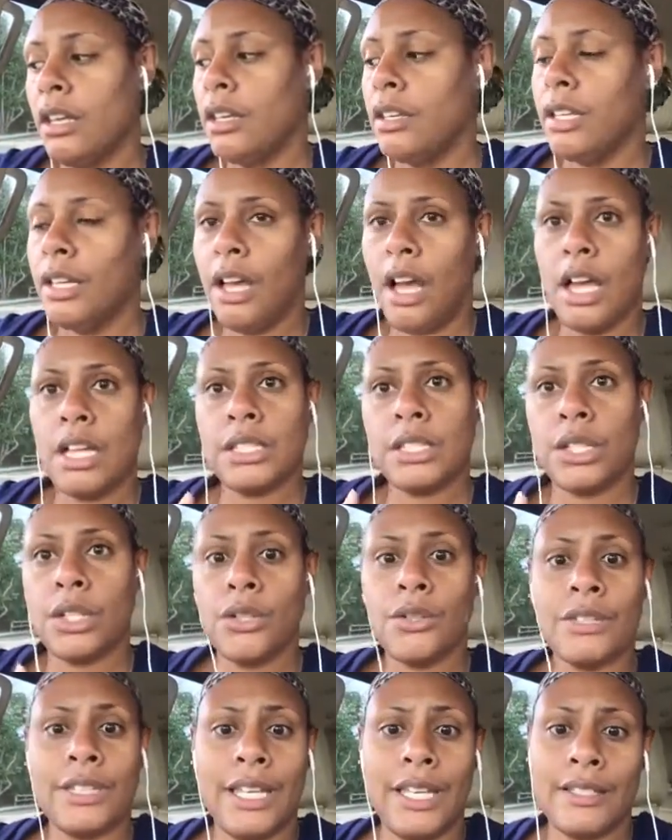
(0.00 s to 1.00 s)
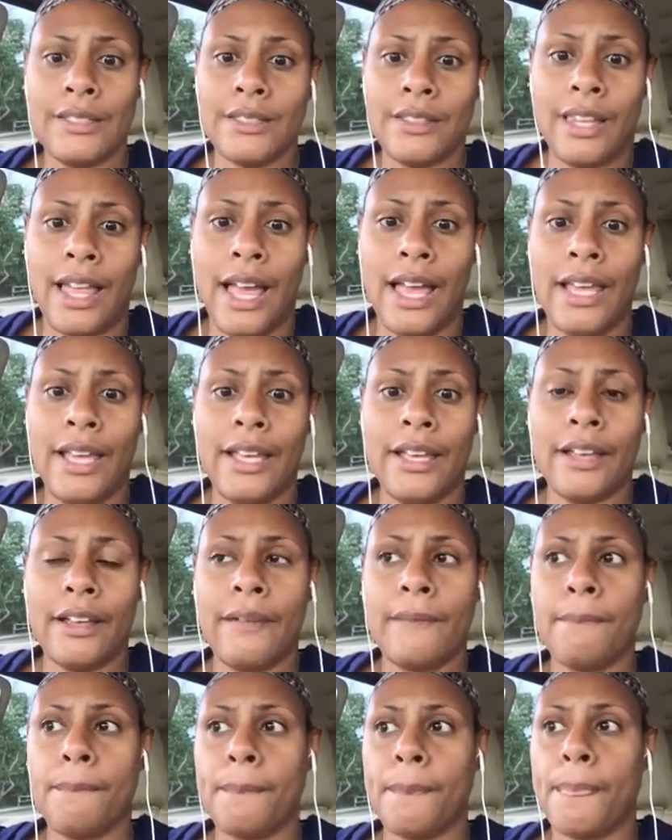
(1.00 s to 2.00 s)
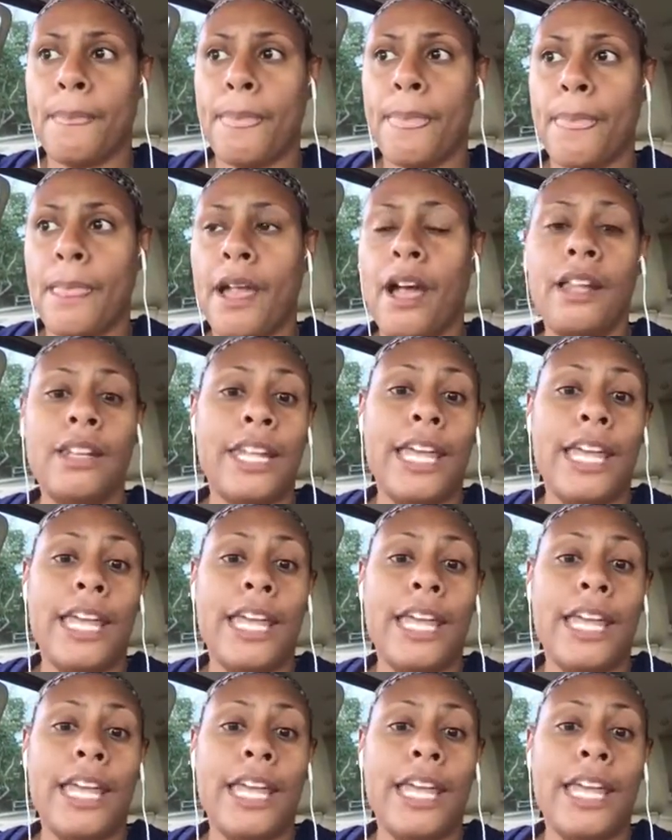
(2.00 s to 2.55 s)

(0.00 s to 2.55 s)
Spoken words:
The Oscars is like a